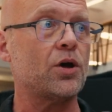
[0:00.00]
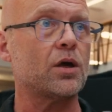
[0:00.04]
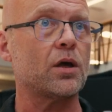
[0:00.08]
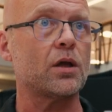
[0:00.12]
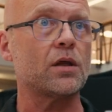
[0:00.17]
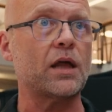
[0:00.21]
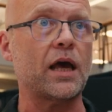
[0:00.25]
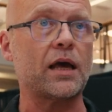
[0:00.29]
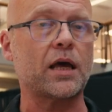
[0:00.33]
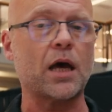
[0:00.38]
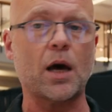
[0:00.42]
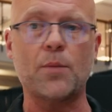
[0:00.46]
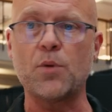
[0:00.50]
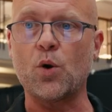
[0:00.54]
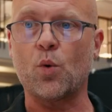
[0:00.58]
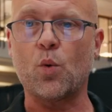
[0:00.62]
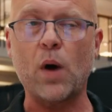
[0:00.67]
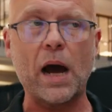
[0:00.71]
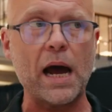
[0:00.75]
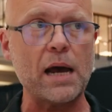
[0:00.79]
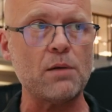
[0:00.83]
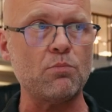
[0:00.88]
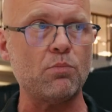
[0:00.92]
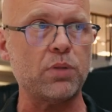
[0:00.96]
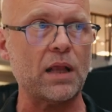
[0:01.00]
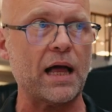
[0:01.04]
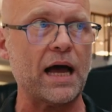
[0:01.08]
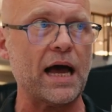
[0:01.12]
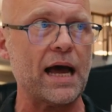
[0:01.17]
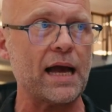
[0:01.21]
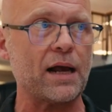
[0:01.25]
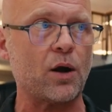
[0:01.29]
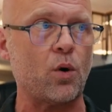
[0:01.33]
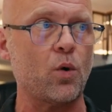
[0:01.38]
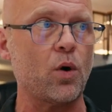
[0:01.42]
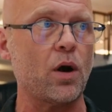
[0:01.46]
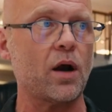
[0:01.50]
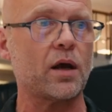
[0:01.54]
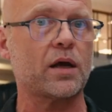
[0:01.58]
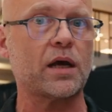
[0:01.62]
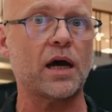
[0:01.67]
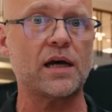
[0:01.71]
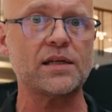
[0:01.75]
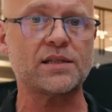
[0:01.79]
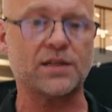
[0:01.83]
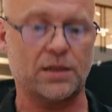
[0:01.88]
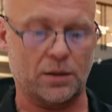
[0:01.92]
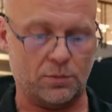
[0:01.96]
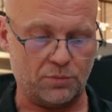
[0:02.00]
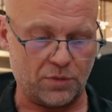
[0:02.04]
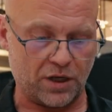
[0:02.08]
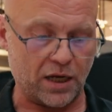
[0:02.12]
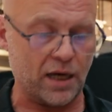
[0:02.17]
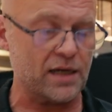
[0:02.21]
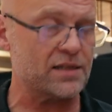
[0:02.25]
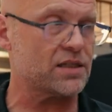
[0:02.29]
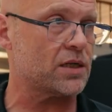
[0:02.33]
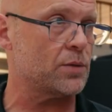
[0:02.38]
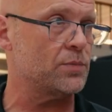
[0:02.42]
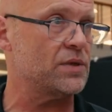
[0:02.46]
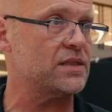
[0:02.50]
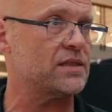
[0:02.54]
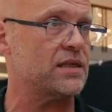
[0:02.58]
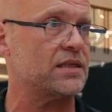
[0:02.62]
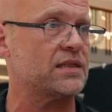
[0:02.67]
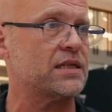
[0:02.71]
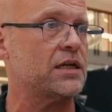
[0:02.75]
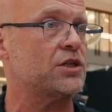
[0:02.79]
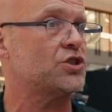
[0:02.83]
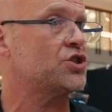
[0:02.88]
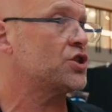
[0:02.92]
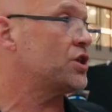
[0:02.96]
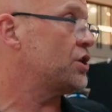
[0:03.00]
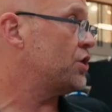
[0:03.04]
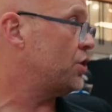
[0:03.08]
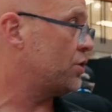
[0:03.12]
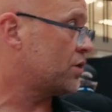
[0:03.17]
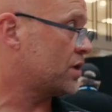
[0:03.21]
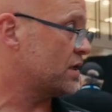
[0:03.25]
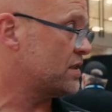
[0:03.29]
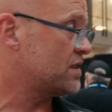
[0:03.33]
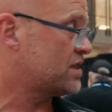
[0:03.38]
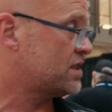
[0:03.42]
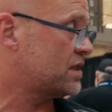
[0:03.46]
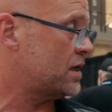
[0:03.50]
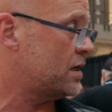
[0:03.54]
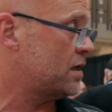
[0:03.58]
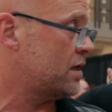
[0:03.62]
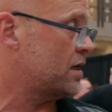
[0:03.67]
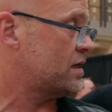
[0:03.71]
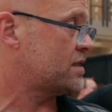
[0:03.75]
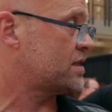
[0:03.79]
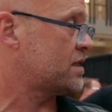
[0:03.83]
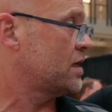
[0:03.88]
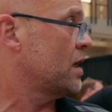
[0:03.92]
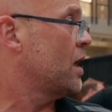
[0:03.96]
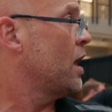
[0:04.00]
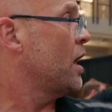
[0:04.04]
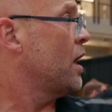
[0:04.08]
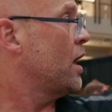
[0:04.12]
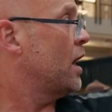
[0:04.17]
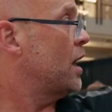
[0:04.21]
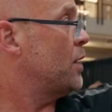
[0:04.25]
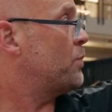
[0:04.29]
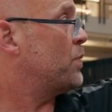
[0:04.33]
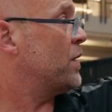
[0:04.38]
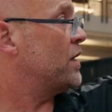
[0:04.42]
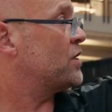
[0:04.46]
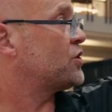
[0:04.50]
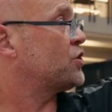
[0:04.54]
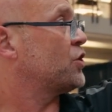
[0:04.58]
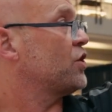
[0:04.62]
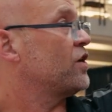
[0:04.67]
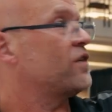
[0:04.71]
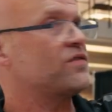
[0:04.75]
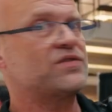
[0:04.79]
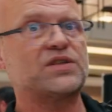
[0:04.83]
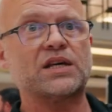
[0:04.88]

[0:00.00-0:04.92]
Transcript: They come in white, black, or custom. Custom is essentially you can send us a picture of,